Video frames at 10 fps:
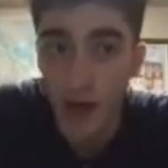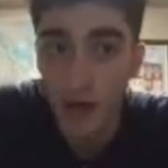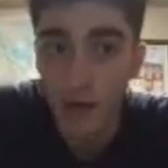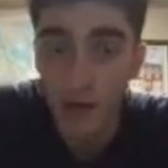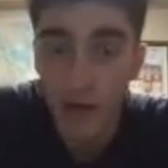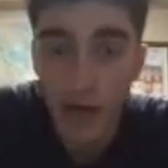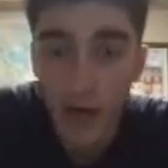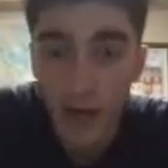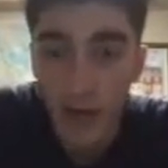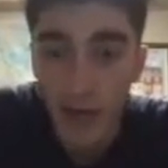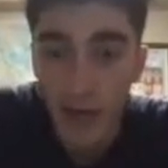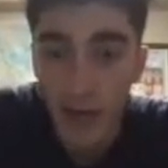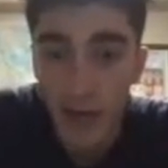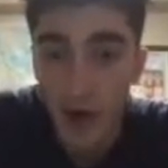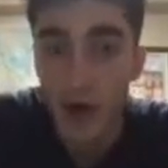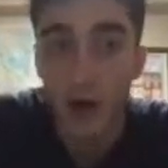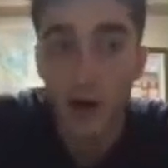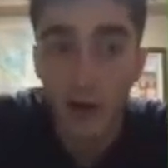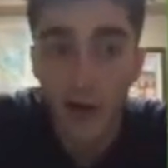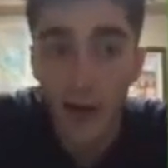free content, all
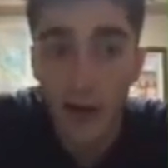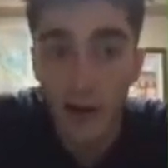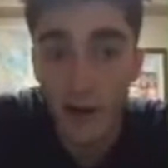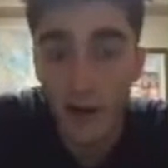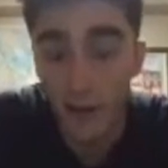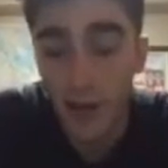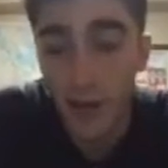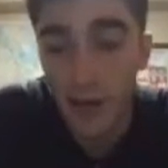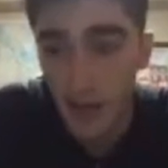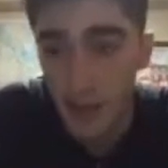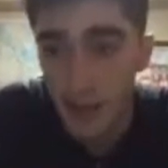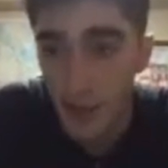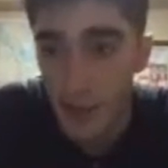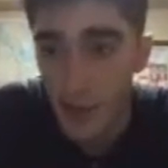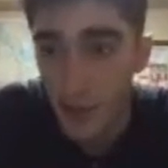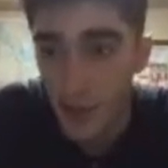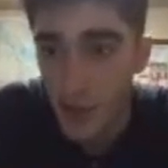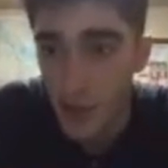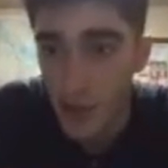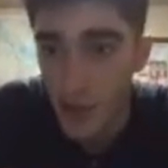on that mailing list. All right, so make sure
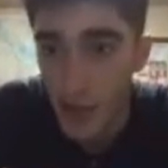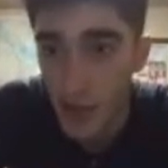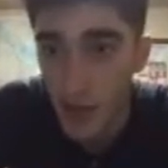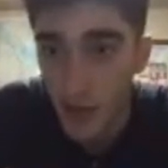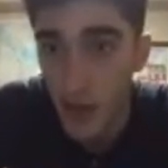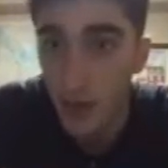you go sign up.